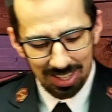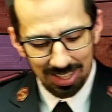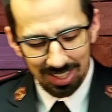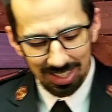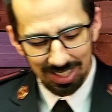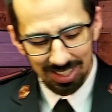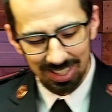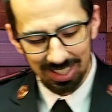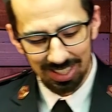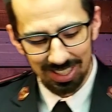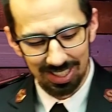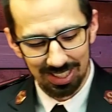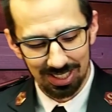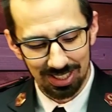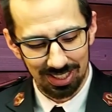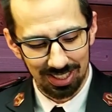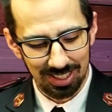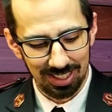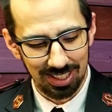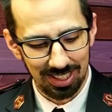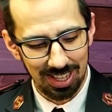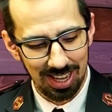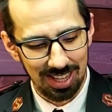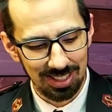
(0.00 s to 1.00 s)
And
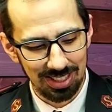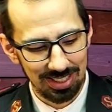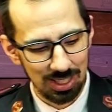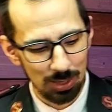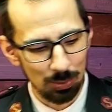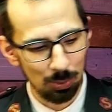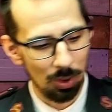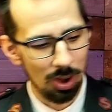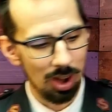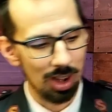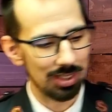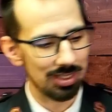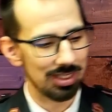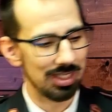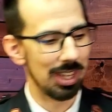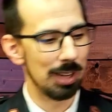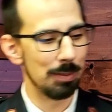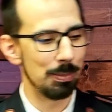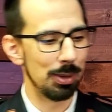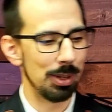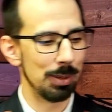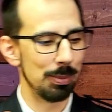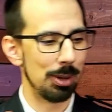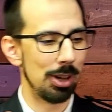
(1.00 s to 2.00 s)
as he walks
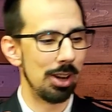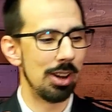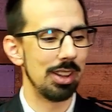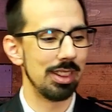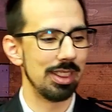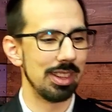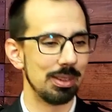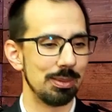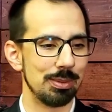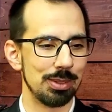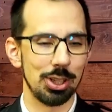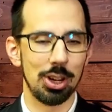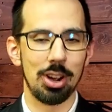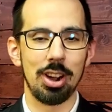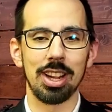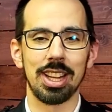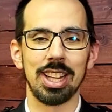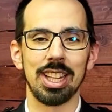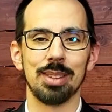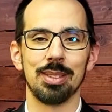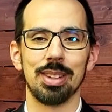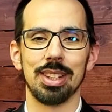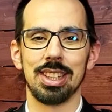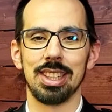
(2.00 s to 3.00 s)
up upon them
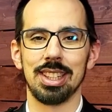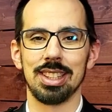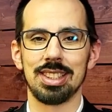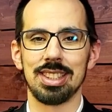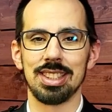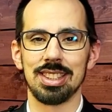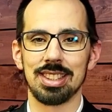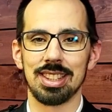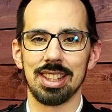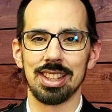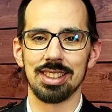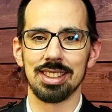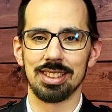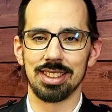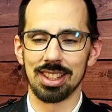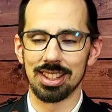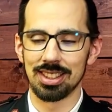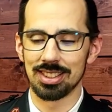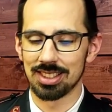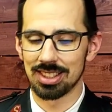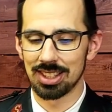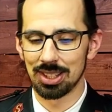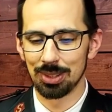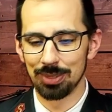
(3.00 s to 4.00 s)
talking about this, he says,
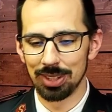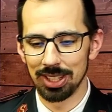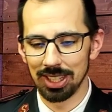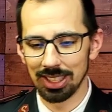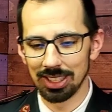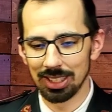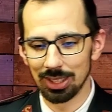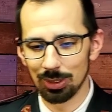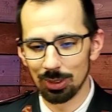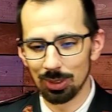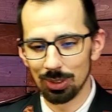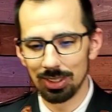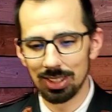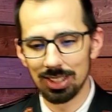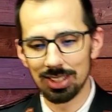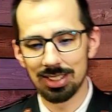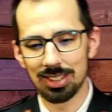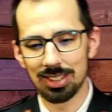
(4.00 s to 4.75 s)
"Yes, committing the oldest